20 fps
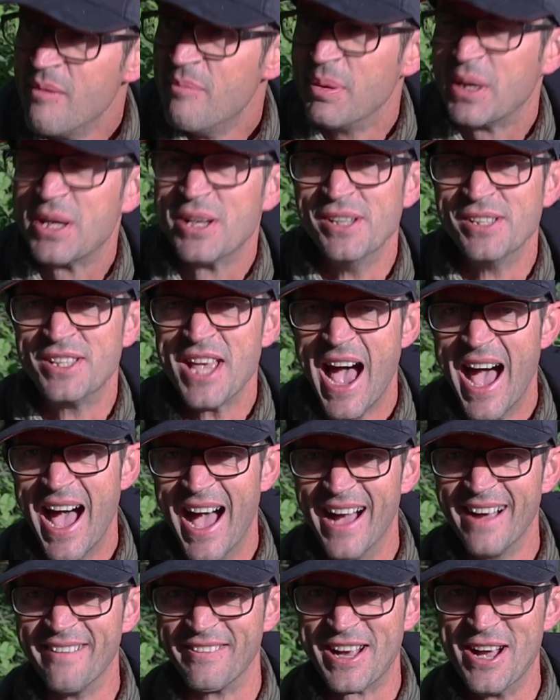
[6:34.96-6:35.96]
because
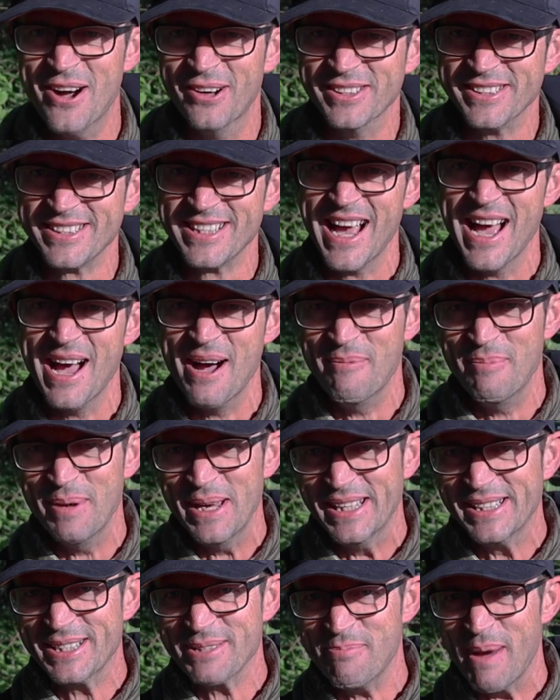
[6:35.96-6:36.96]
I've got something a
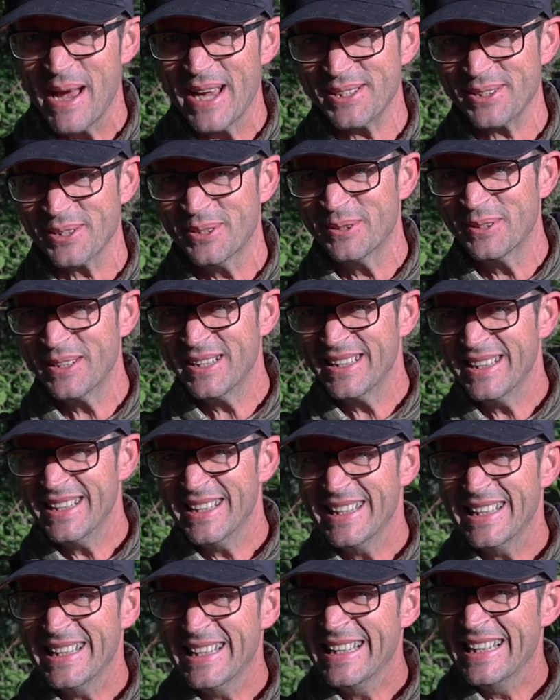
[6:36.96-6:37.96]
bit special.
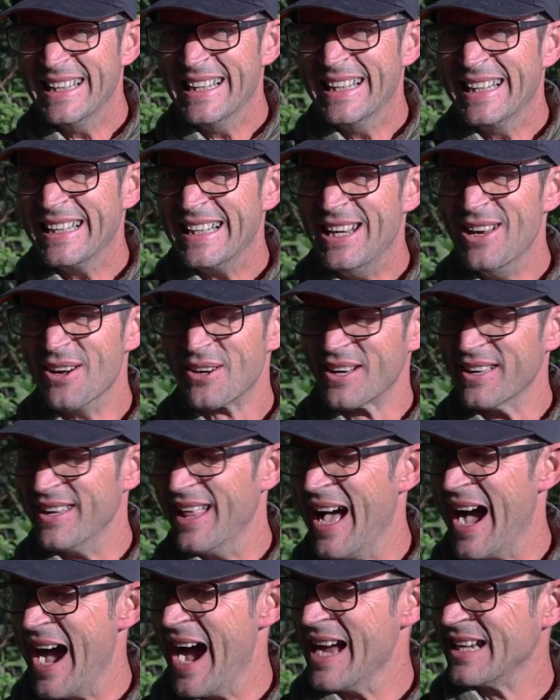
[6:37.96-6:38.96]
Look at
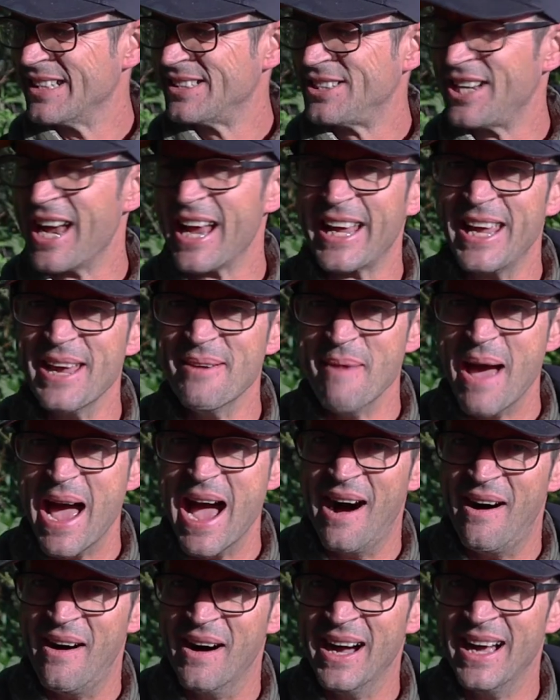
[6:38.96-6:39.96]
that. Check him
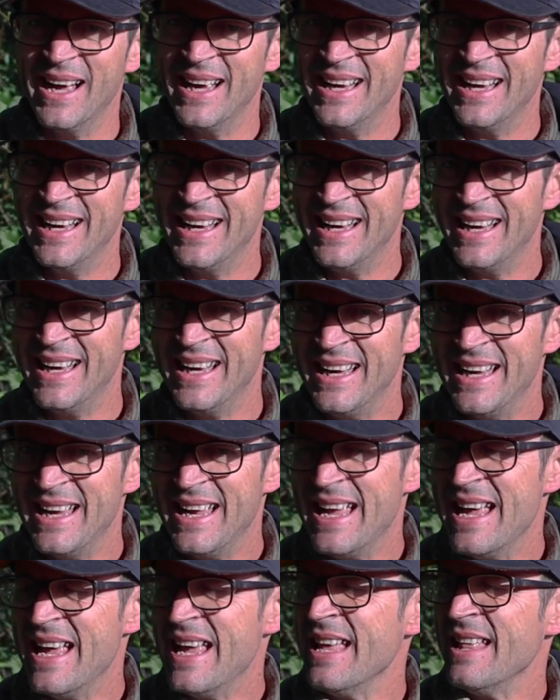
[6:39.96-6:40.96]
out.
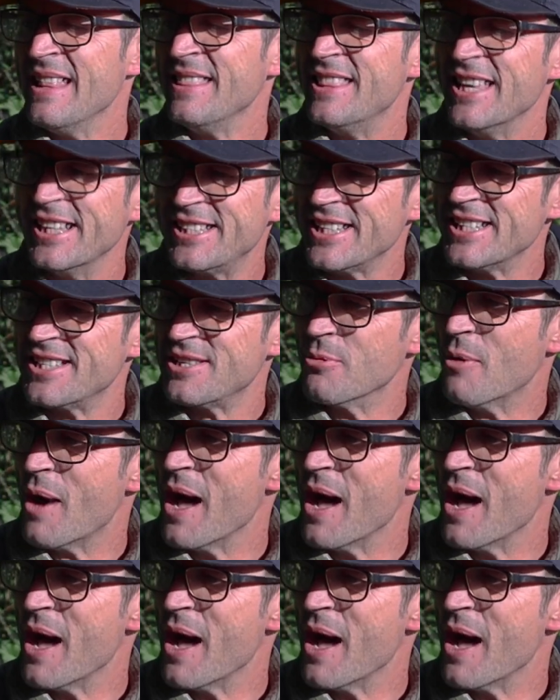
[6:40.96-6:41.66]
This is the